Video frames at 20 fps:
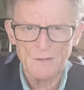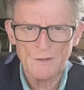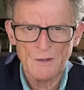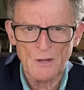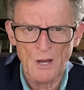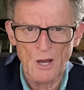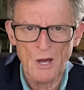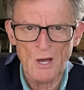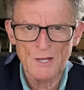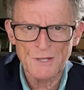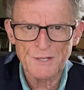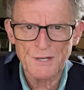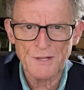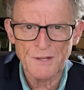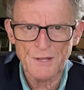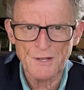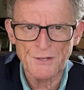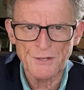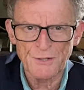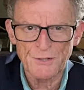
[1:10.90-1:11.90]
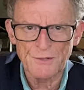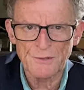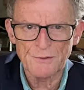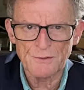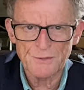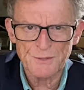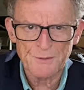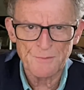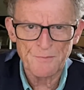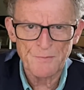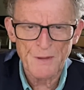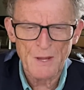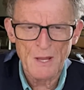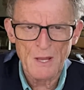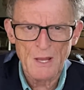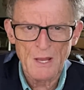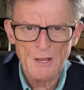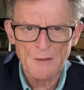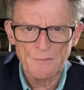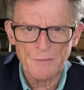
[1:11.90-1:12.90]
On to the news.
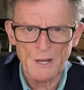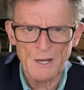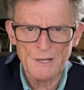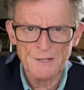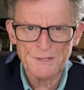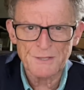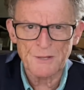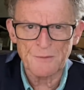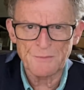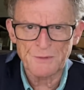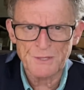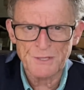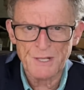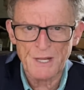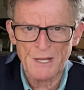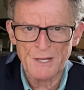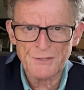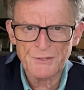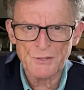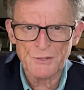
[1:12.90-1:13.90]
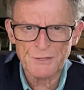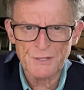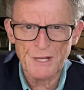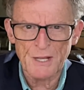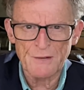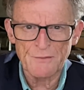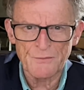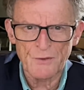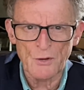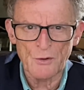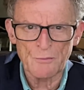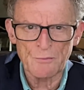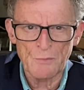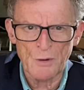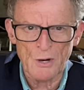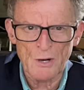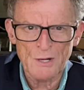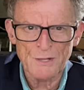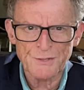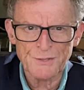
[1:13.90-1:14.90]
By a substantial 10-vote
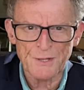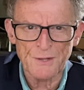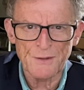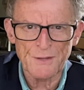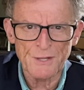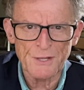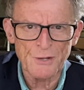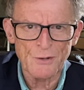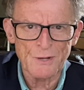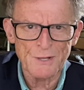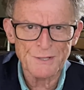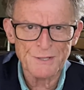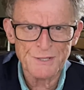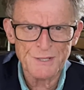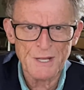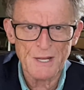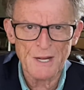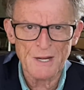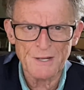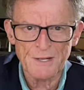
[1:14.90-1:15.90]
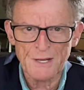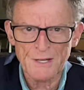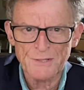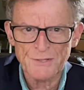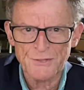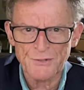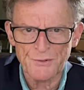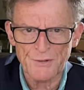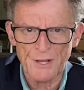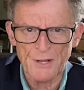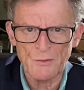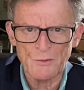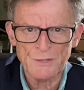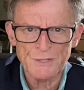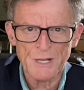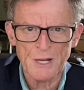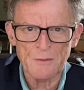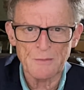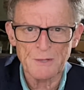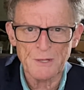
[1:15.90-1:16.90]
margin, the U.S. Senate yesterday
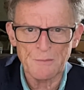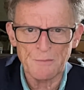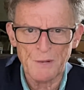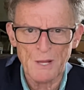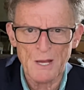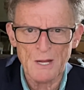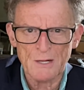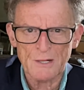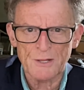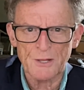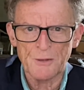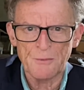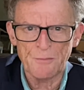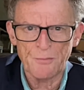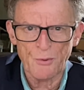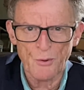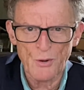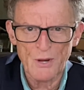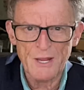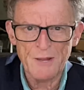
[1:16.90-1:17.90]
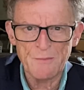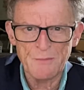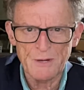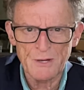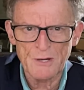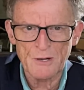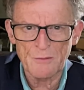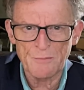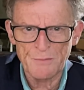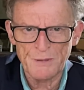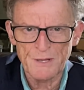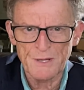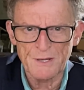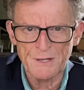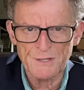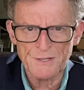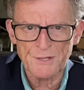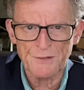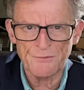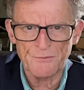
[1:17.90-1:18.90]
was able to block the premier
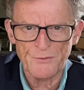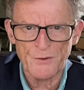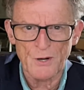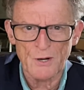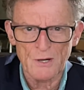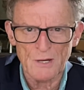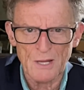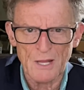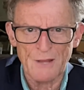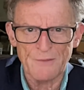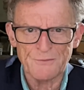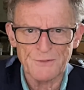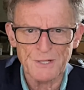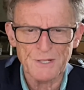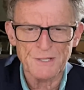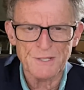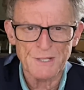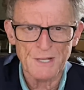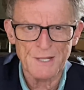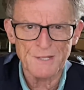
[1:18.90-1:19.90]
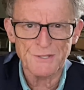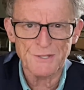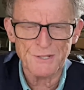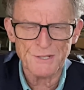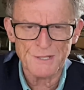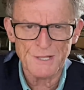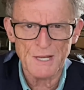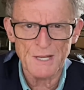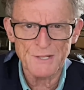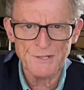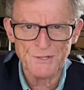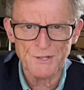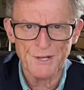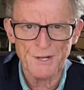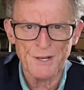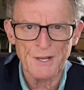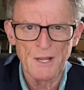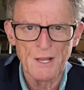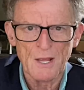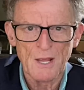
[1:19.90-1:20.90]
piece of far leftist
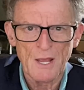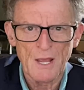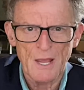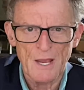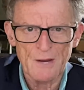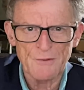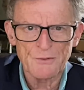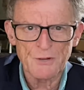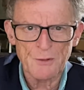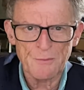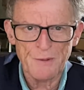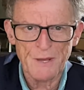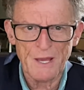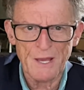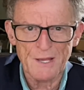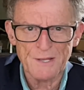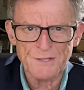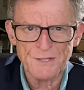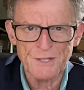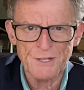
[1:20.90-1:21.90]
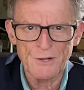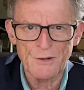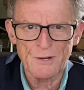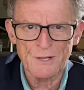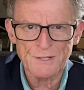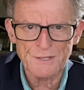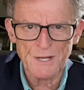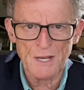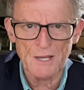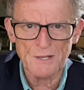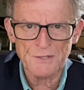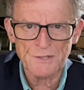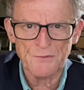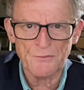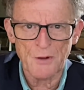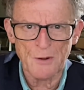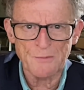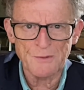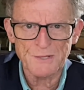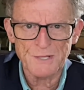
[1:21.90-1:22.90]
legislation ever to pass the U.S. House of
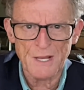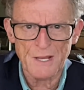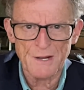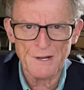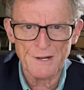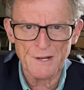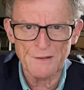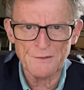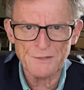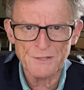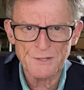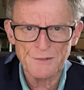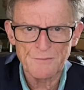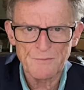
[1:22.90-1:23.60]
Representatives.